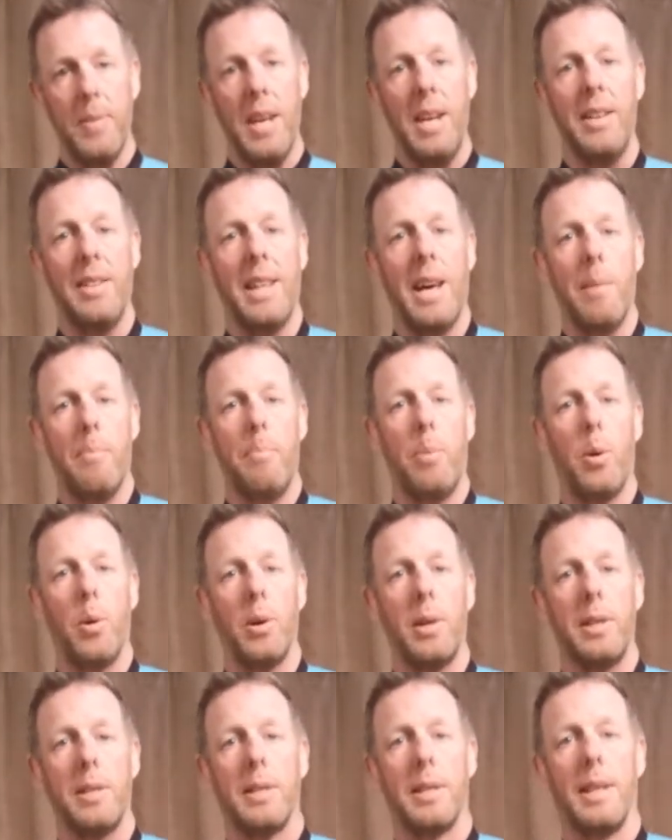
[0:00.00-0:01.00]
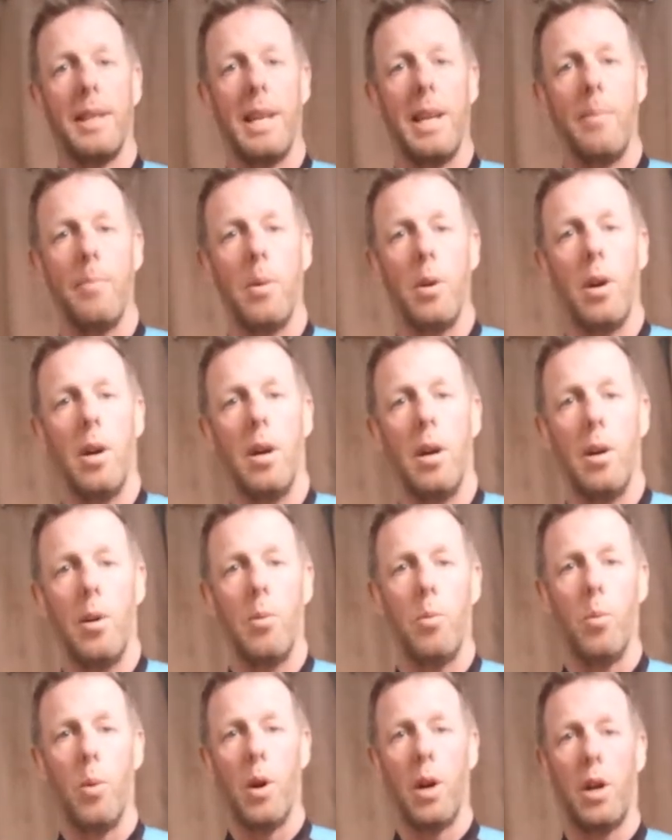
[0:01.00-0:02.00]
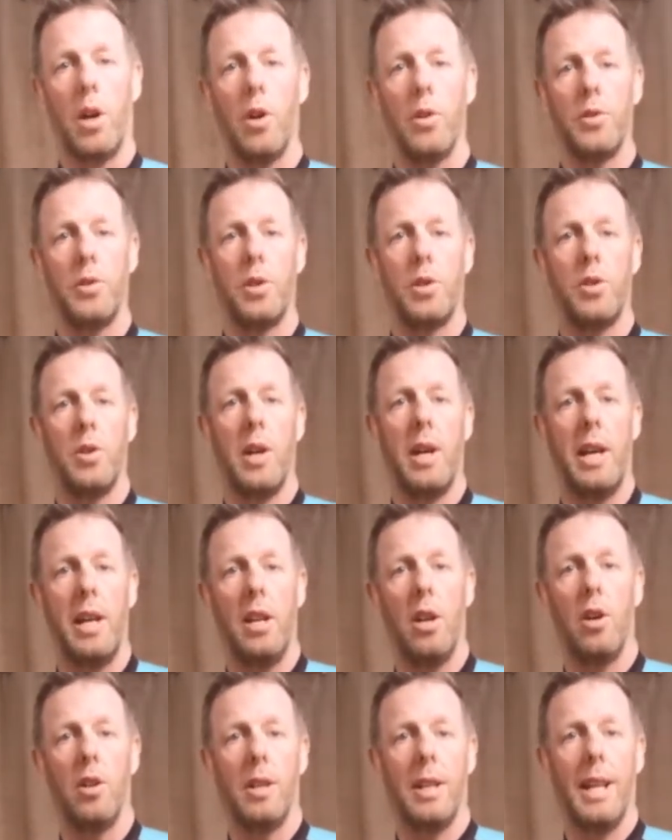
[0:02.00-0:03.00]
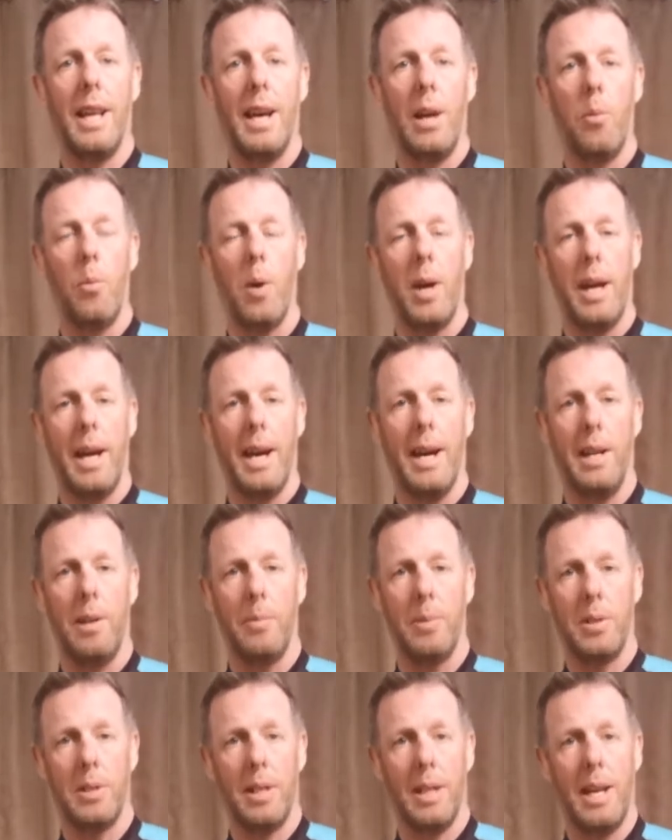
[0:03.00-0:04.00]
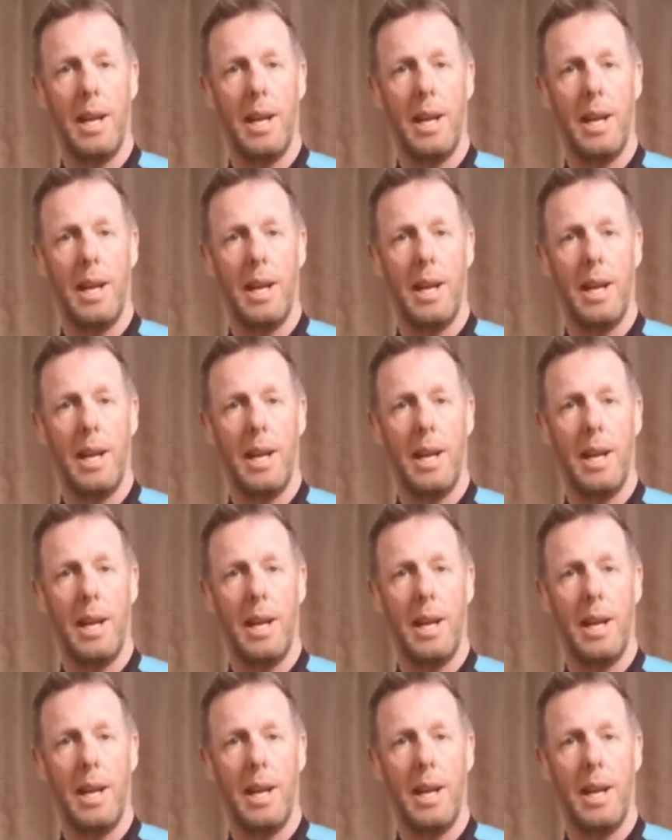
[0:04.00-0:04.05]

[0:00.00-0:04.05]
At that point, Limar were concentrating on lightweight helmets.